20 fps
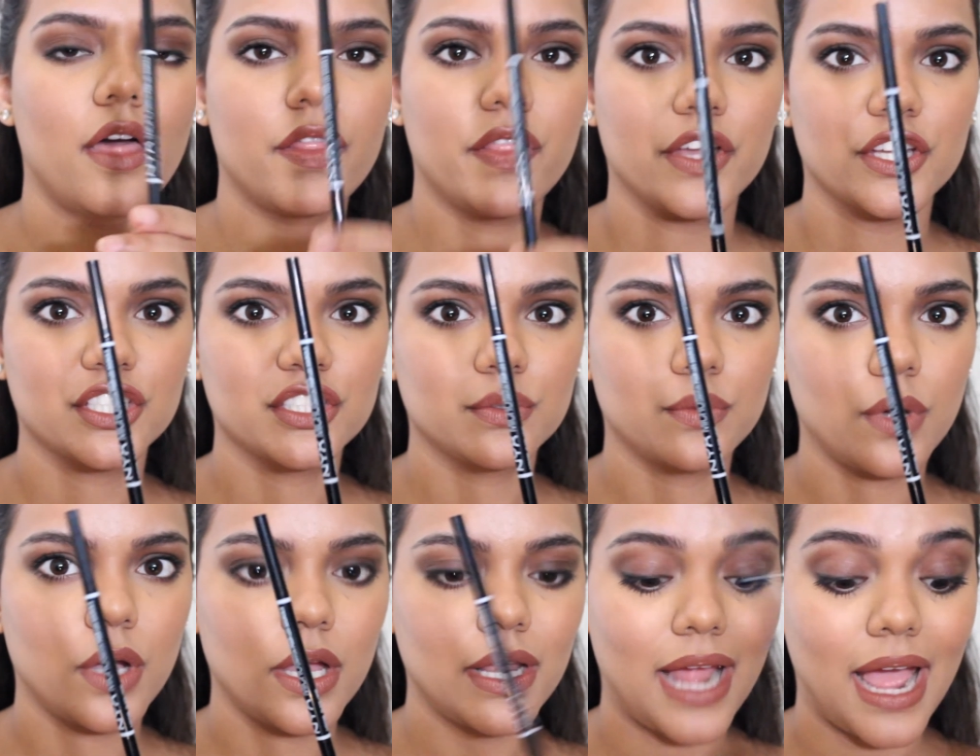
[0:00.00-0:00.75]
This
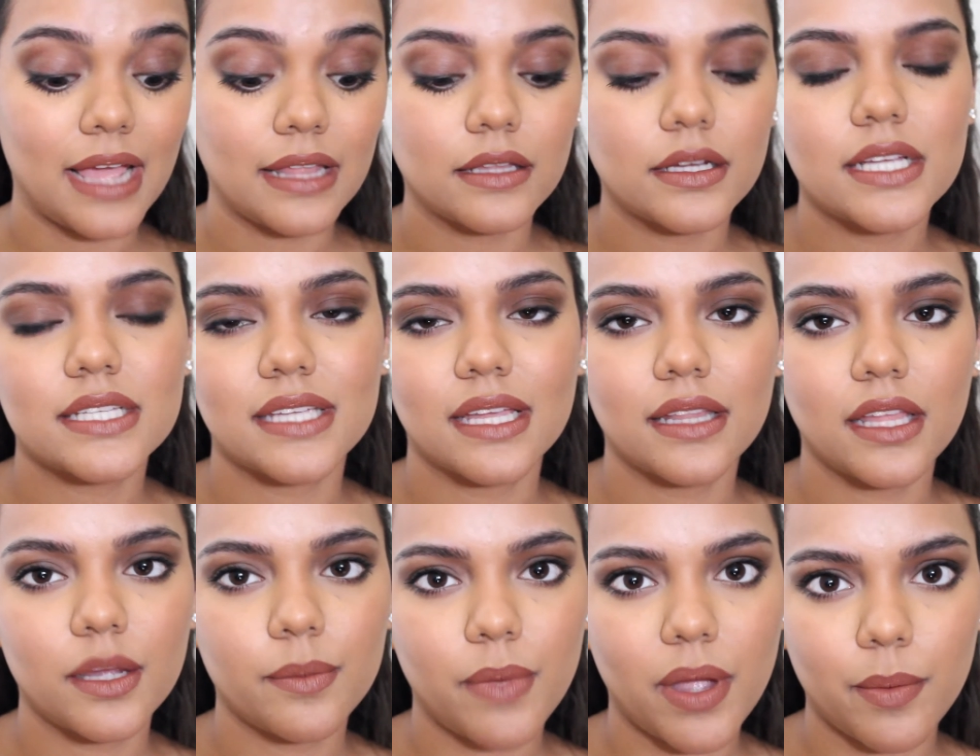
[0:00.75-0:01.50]
one, because I
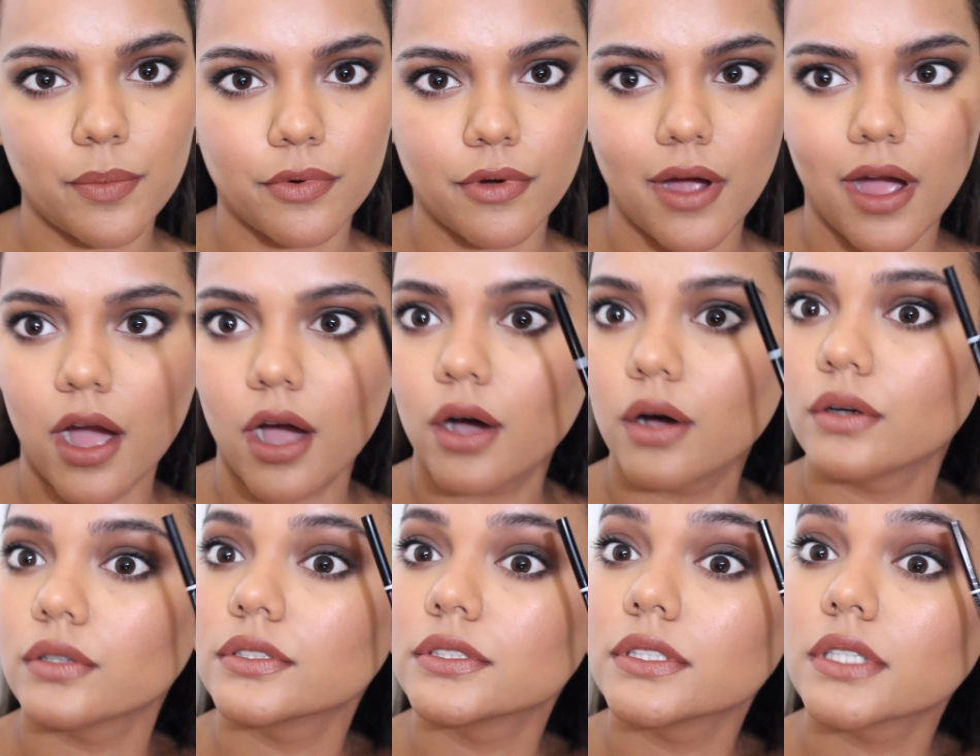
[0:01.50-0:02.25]
like my
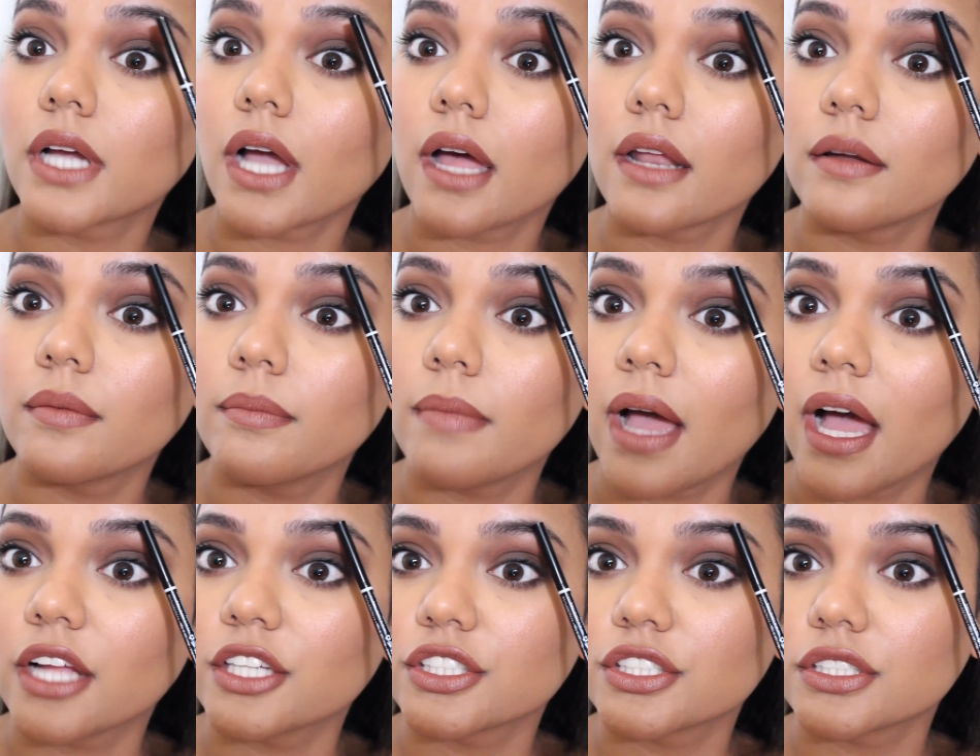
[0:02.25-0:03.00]
brow to kind of
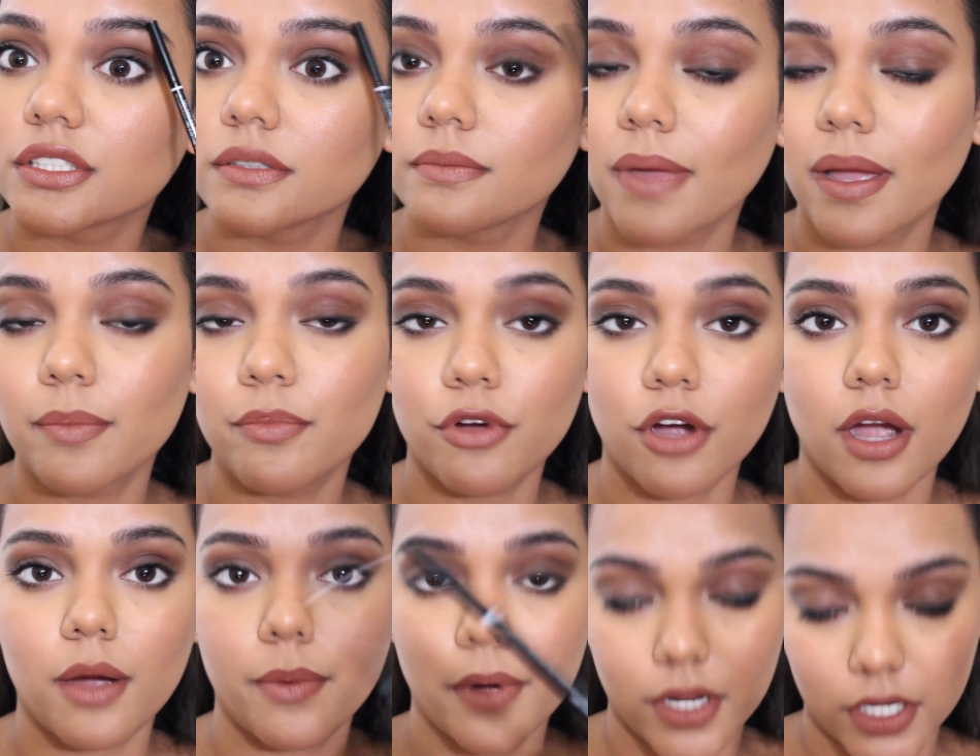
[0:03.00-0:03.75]
match my
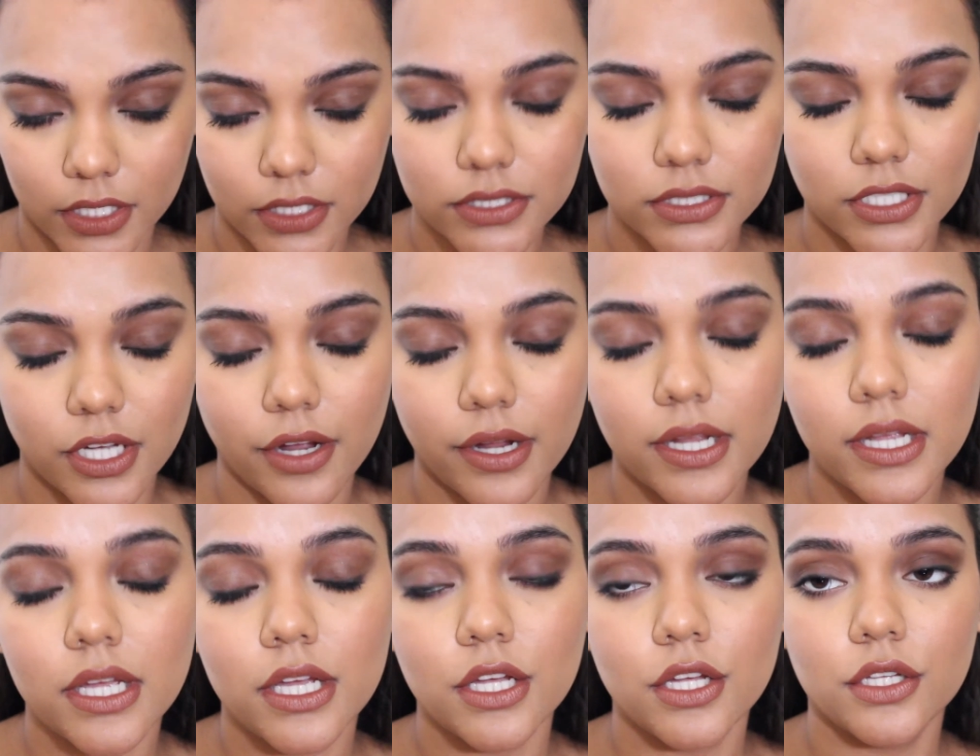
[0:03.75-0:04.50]

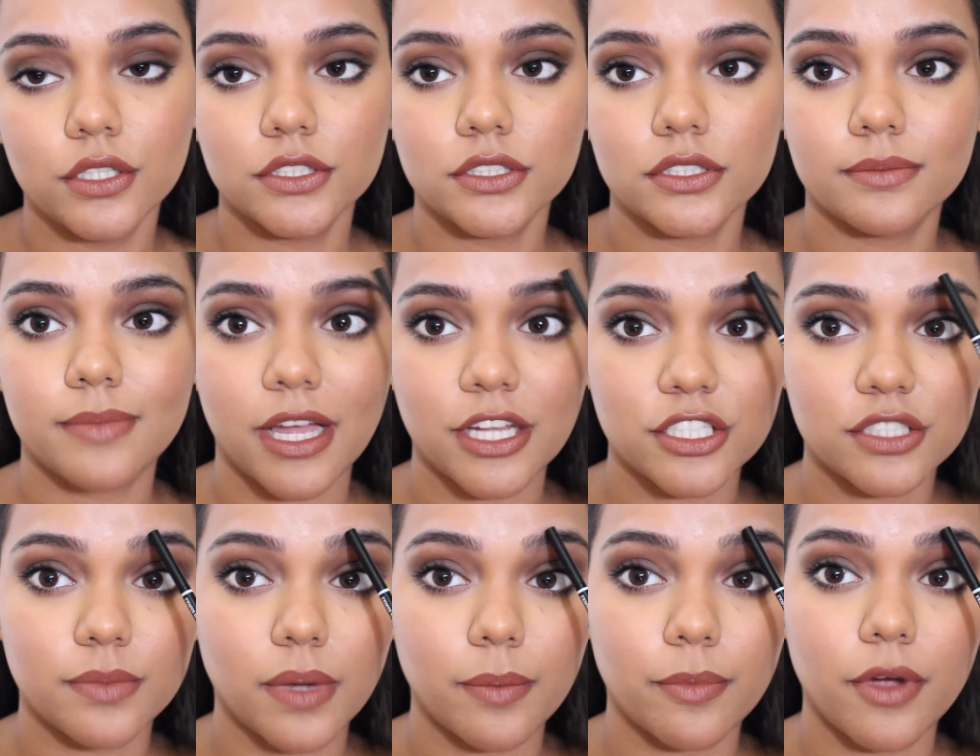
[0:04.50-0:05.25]
to
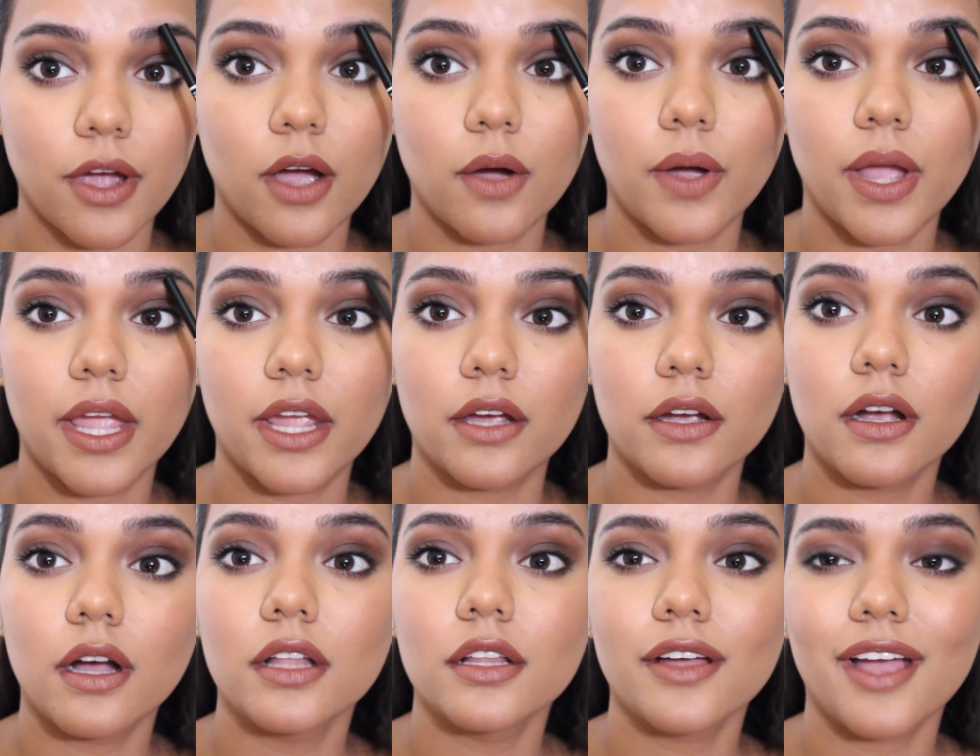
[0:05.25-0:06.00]
match my brow
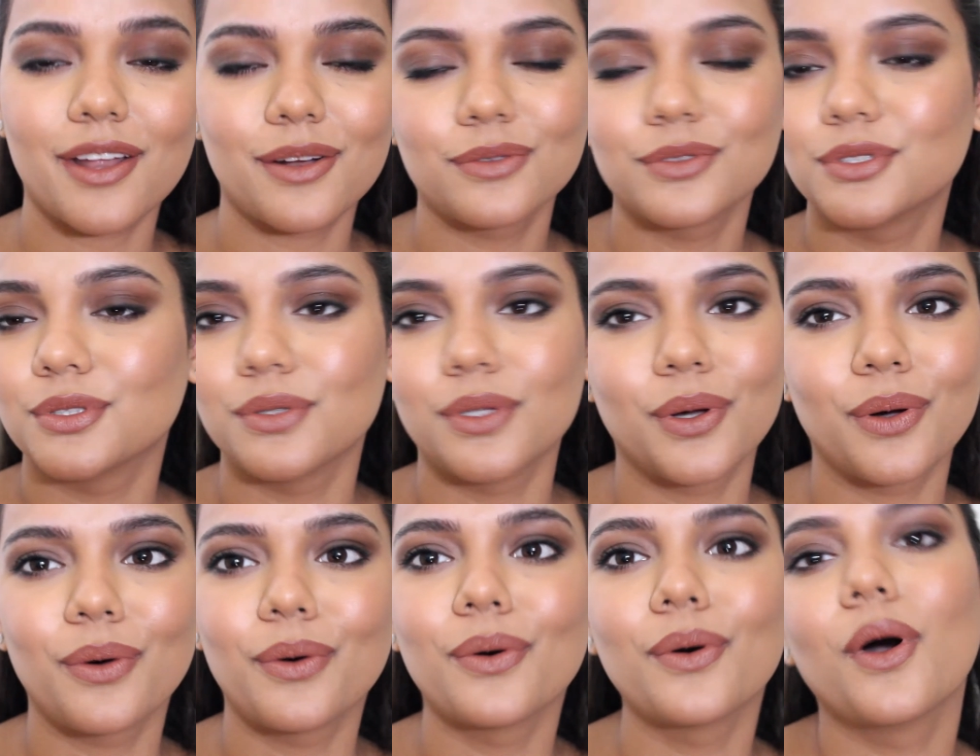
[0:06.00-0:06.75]
hair color. I don't do
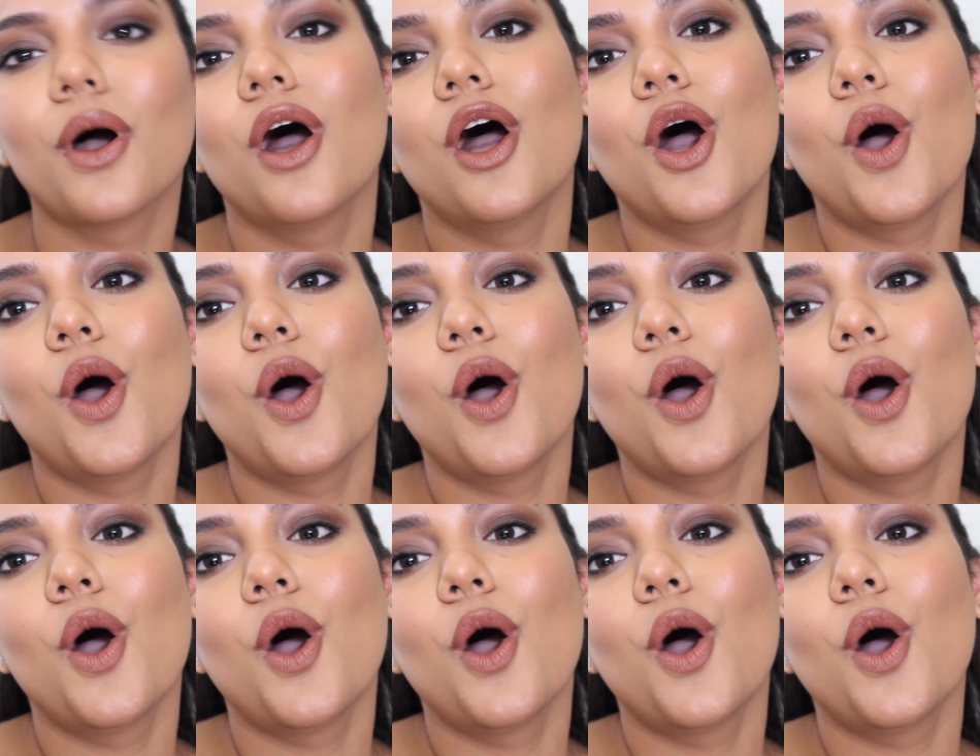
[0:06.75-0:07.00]
the whole